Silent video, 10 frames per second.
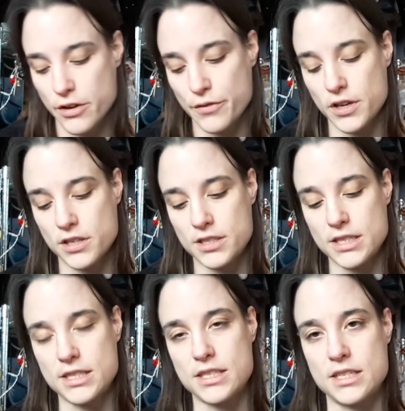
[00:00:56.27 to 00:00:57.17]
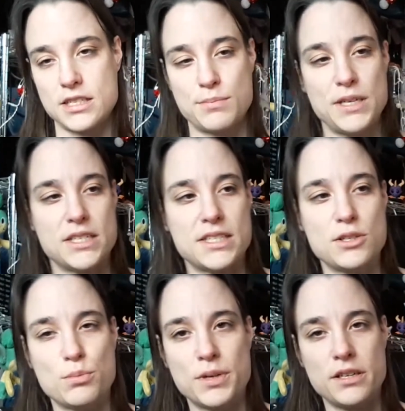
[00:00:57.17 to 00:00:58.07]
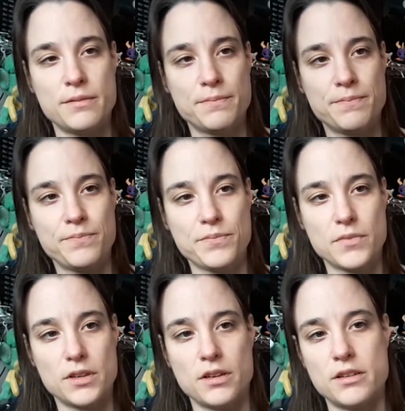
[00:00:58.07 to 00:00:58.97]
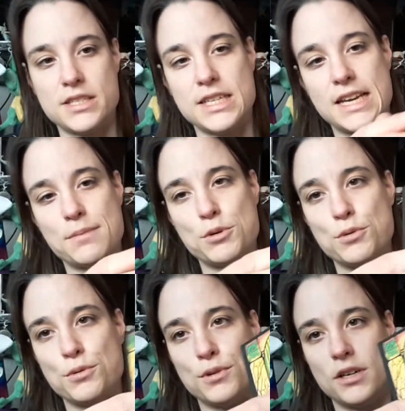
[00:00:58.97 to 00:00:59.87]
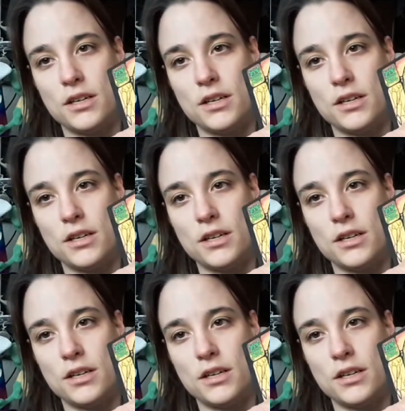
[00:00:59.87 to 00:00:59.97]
First is this Steele Pin. It's enamel.